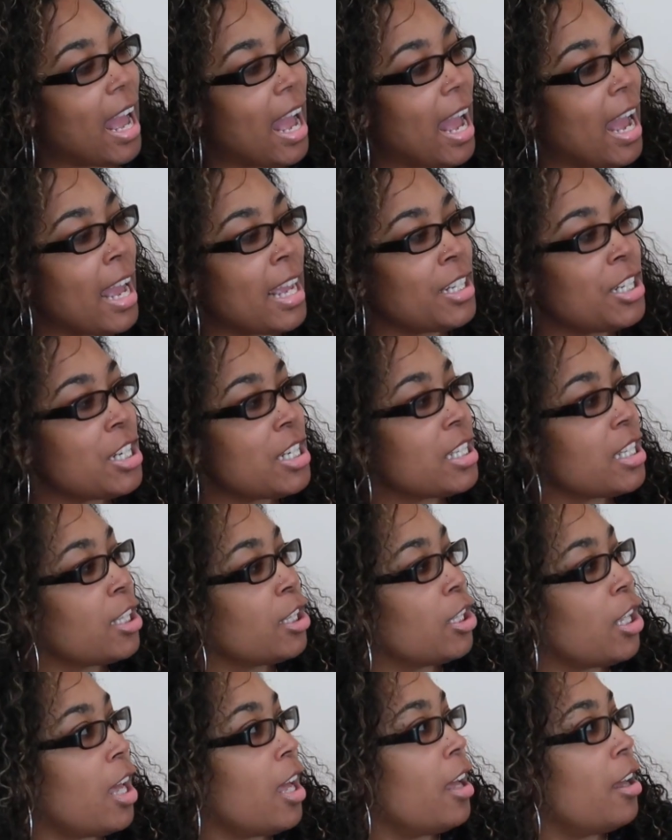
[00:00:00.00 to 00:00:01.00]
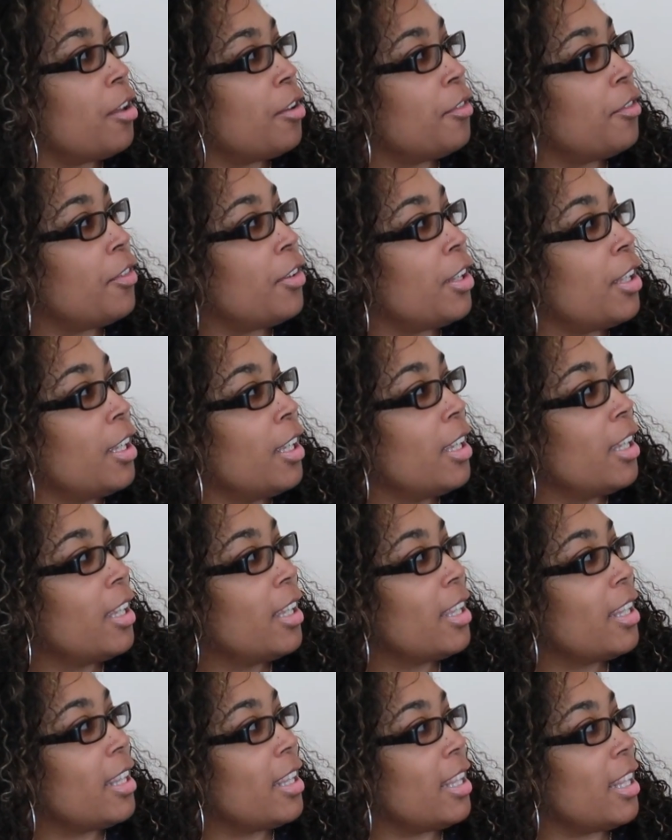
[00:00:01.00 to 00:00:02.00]
I just love
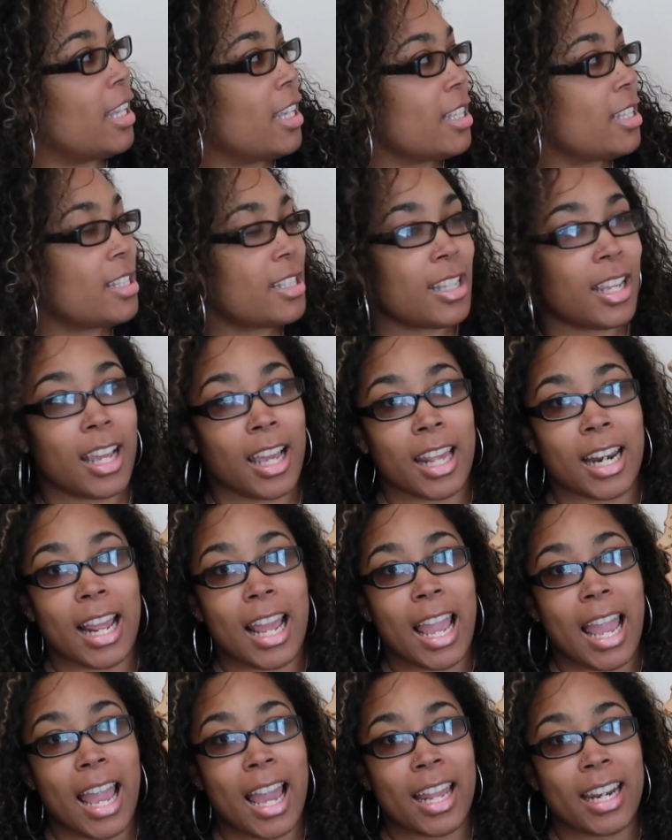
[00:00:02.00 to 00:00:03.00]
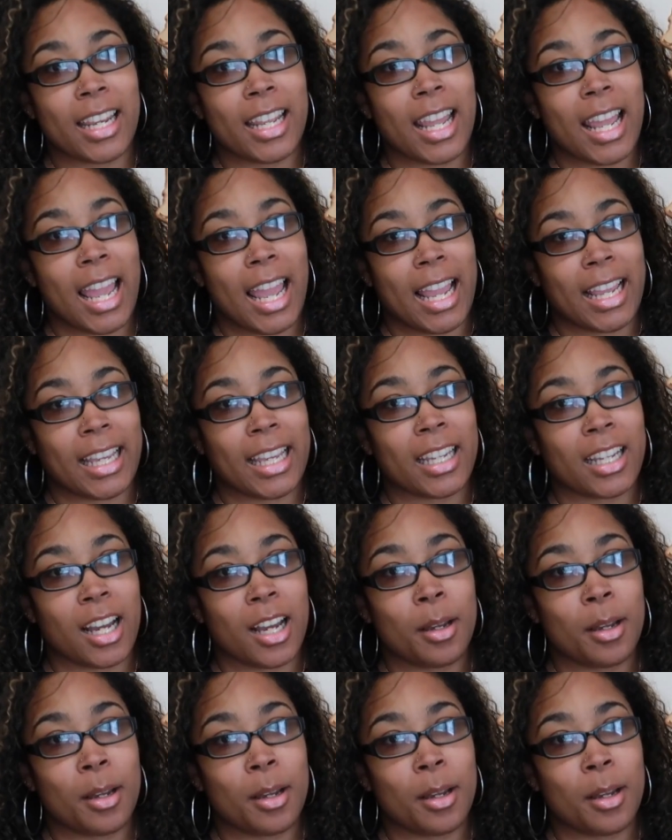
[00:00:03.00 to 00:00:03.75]
this, and I had it hanging